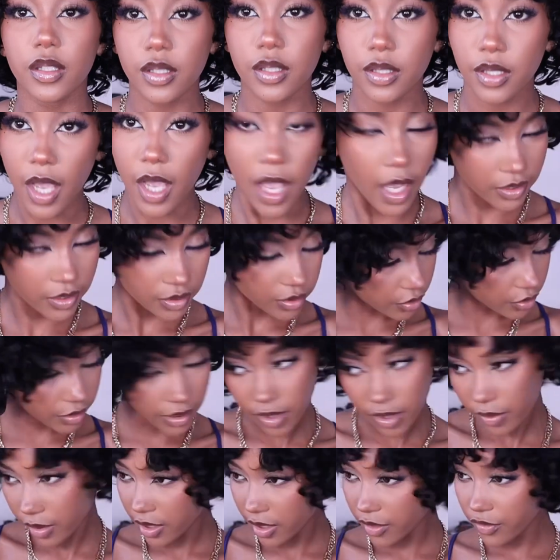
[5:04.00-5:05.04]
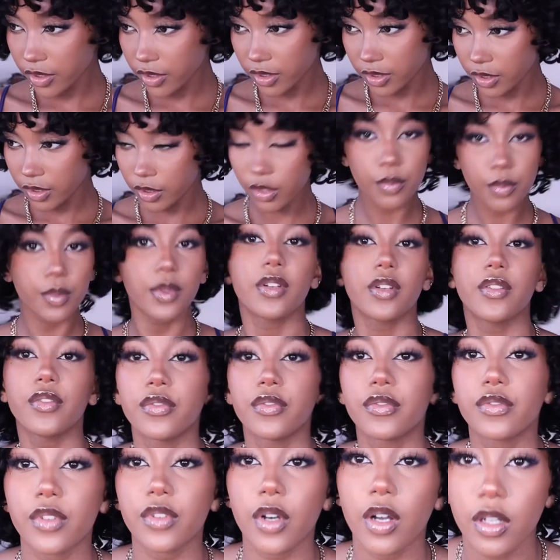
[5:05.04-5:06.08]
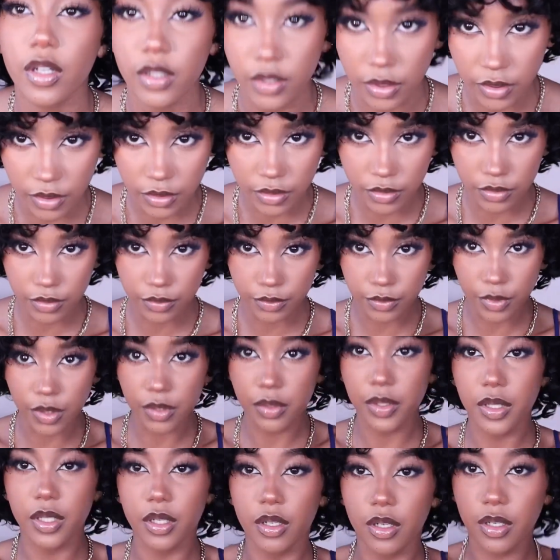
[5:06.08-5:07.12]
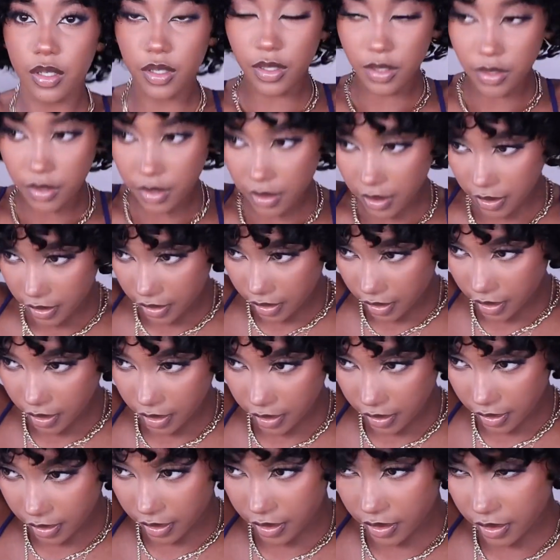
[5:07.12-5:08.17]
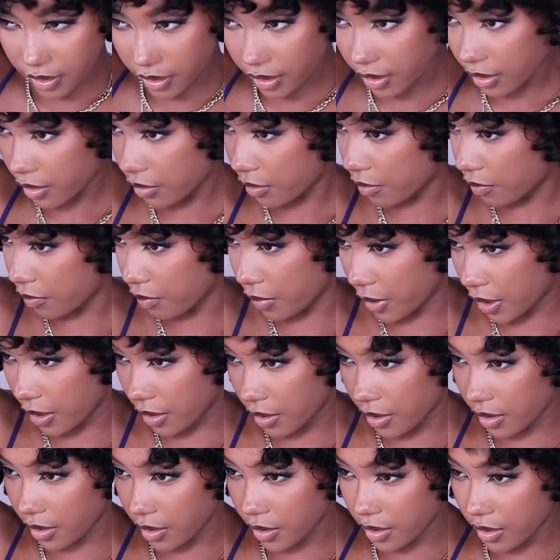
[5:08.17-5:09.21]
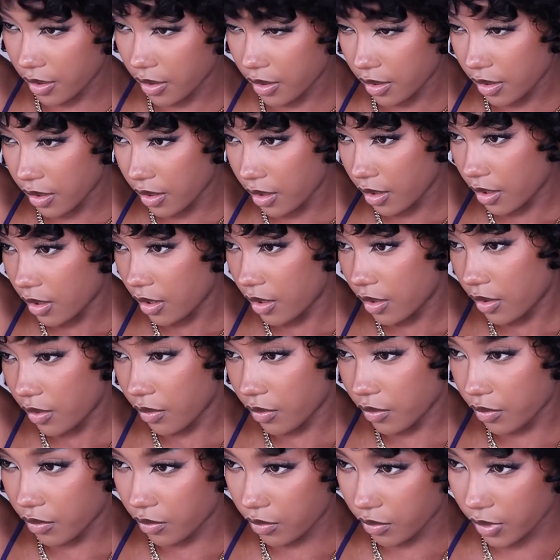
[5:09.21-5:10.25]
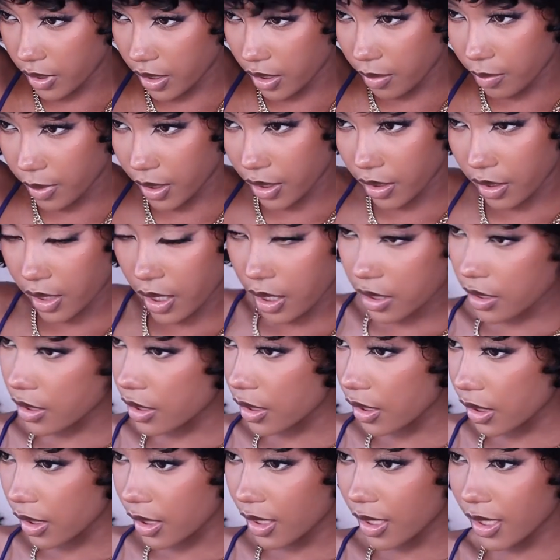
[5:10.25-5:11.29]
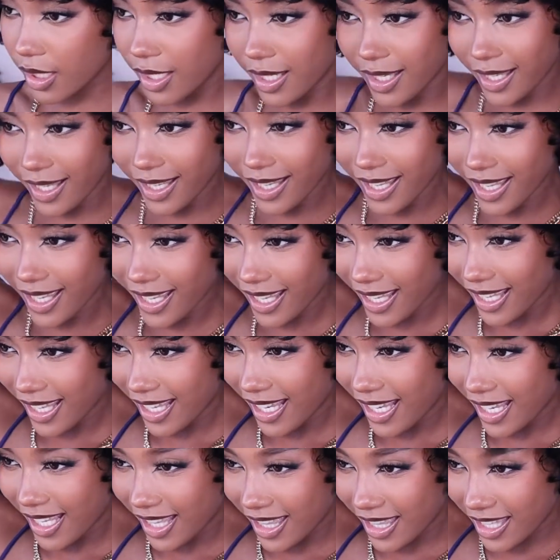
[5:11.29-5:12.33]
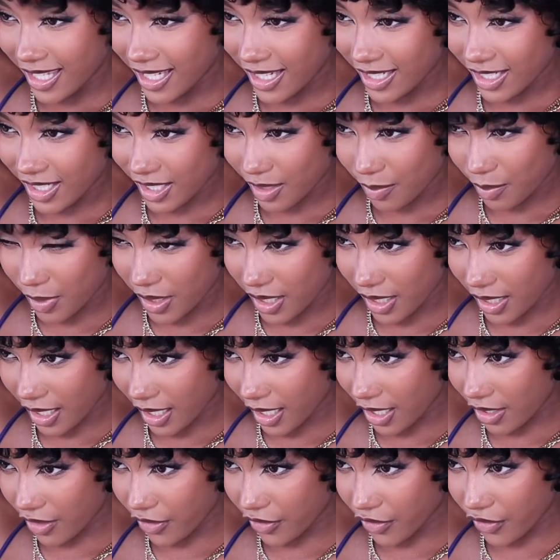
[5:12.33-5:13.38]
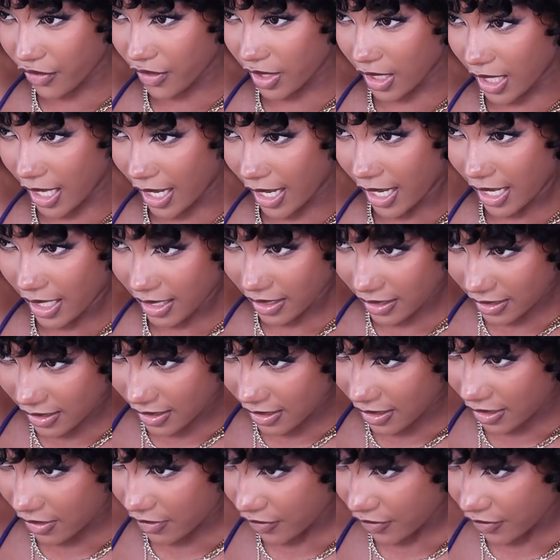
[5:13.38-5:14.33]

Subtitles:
yeah, so now we have a little bit of volume going on. I think I like that better, way better actually, and it just being kind of flat.